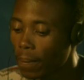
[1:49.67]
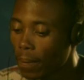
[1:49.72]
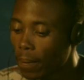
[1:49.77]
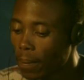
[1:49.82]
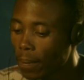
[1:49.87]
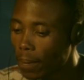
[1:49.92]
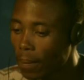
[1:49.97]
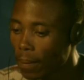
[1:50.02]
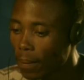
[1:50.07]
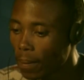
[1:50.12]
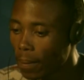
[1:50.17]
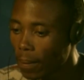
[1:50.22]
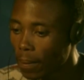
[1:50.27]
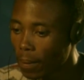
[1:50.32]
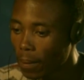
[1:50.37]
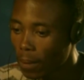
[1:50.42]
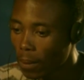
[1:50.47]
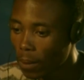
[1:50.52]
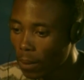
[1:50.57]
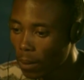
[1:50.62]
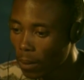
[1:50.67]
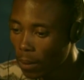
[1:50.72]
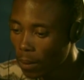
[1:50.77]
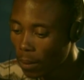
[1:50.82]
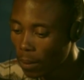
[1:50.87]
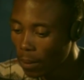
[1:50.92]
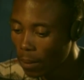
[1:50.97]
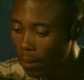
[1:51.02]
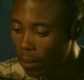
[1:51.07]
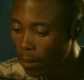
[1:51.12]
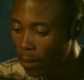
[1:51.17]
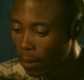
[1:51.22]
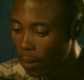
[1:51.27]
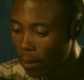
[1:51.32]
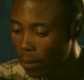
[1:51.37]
No one is speaking in this clip.